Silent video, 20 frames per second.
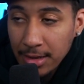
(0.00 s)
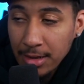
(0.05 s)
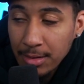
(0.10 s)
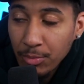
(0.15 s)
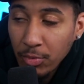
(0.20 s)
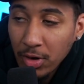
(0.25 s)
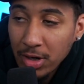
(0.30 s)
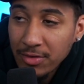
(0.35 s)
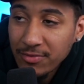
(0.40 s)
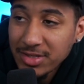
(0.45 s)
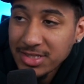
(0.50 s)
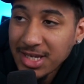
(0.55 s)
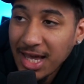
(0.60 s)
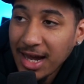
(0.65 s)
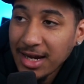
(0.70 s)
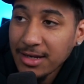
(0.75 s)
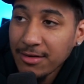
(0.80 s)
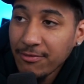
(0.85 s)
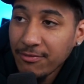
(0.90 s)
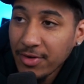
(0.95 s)
point of
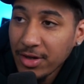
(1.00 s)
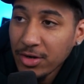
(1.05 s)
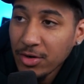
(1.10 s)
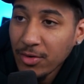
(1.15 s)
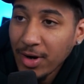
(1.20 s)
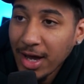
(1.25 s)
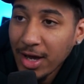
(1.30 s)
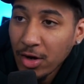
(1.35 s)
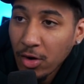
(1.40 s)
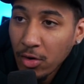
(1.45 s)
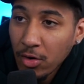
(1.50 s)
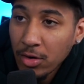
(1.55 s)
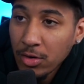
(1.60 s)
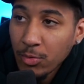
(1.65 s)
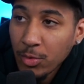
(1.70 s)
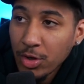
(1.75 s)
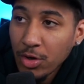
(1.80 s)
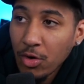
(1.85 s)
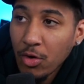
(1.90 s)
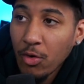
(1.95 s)
attack defender, head on
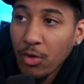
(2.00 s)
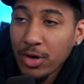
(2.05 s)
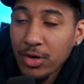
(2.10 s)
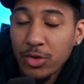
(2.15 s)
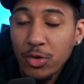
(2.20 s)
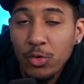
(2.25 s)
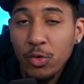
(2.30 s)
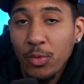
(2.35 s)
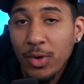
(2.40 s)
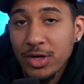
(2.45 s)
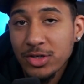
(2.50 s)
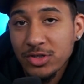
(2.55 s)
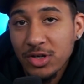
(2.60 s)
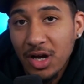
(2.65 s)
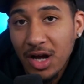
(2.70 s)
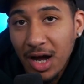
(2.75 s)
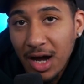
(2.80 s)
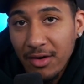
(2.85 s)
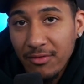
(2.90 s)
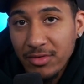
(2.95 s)
when you're going through the Western
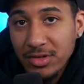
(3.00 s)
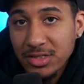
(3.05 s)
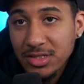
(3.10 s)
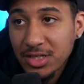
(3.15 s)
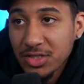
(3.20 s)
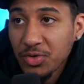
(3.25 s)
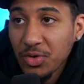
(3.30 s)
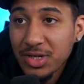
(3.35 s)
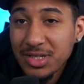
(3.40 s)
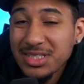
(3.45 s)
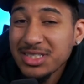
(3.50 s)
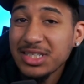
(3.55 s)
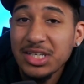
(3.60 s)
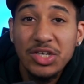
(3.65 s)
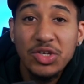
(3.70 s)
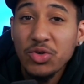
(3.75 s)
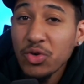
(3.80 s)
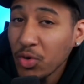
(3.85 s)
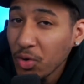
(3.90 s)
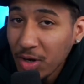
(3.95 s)
Conference. That's going to see
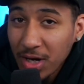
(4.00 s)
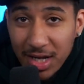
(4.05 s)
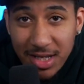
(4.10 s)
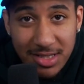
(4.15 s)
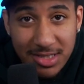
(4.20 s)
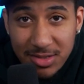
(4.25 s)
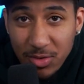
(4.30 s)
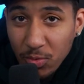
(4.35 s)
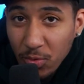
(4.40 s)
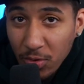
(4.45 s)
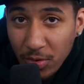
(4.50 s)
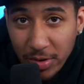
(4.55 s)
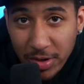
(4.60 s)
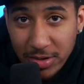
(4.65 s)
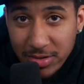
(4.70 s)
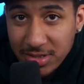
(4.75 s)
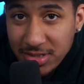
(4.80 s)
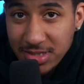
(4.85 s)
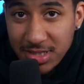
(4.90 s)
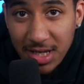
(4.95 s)
you go against the
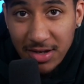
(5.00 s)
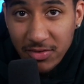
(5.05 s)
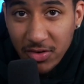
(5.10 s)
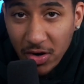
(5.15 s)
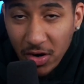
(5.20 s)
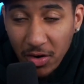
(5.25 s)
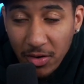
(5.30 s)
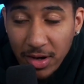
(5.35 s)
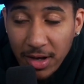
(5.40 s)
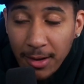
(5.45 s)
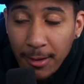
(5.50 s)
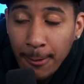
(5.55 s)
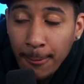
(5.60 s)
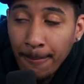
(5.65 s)
Warriors and Steph Curry.